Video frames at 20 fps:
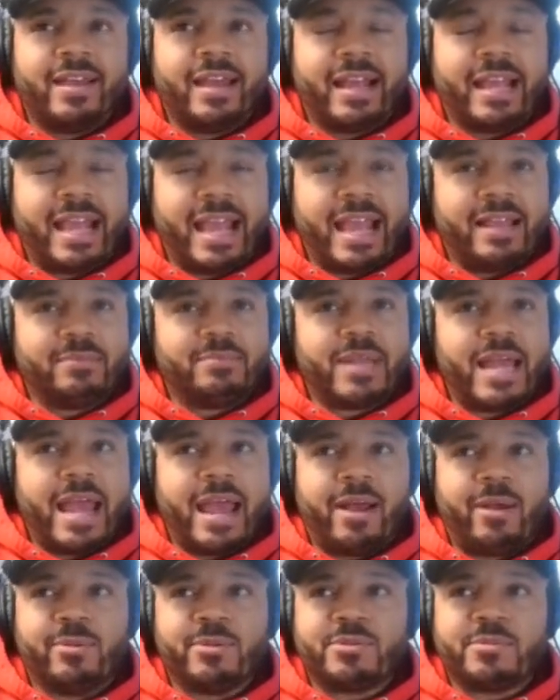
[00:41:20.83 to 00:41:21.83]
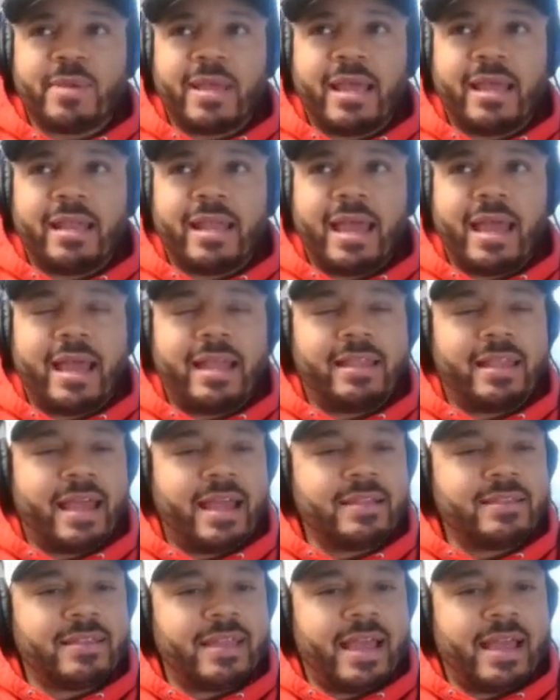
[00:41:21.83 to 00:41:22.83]
Like Caleb Downs, man,
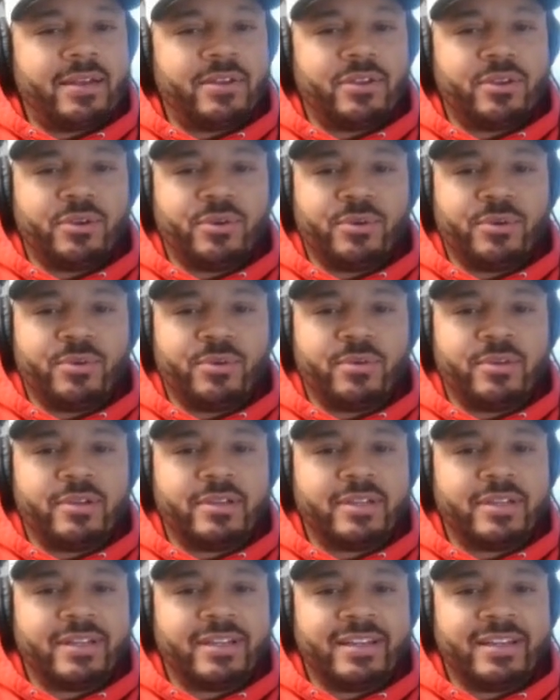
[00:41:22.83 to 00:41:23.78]
that dude.